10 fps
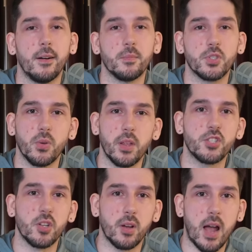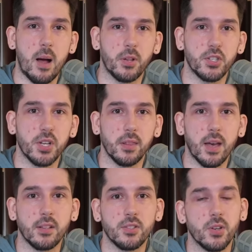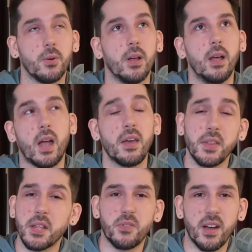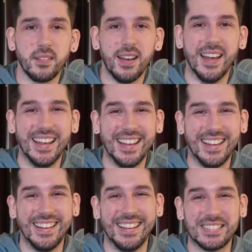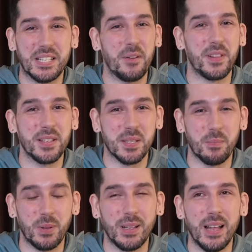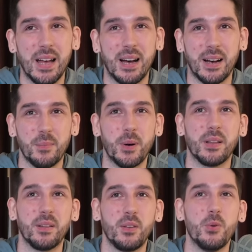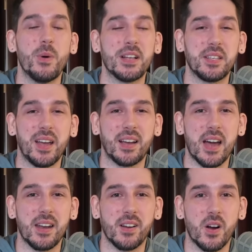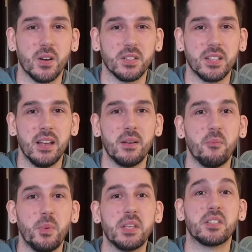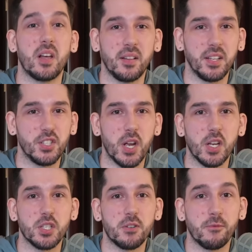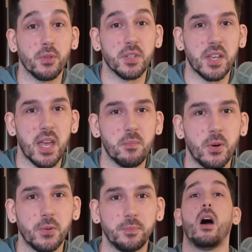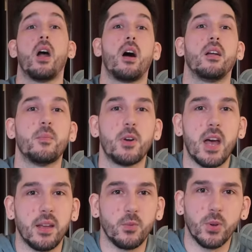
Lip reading: So they're still accomplishing that. So I think that's fine. It's definitely simple, but you might see iconic cards be slightly changed for this game mode. Number 9,